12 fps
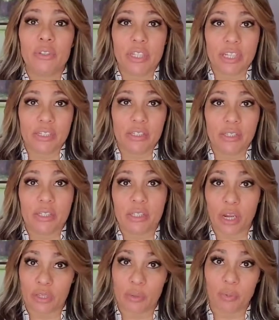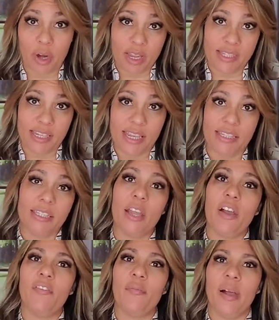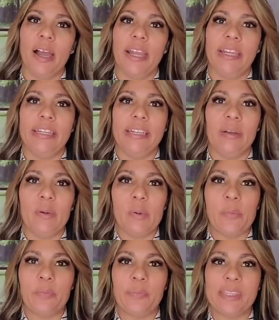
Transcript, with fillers: you need to start the processing of buying a home.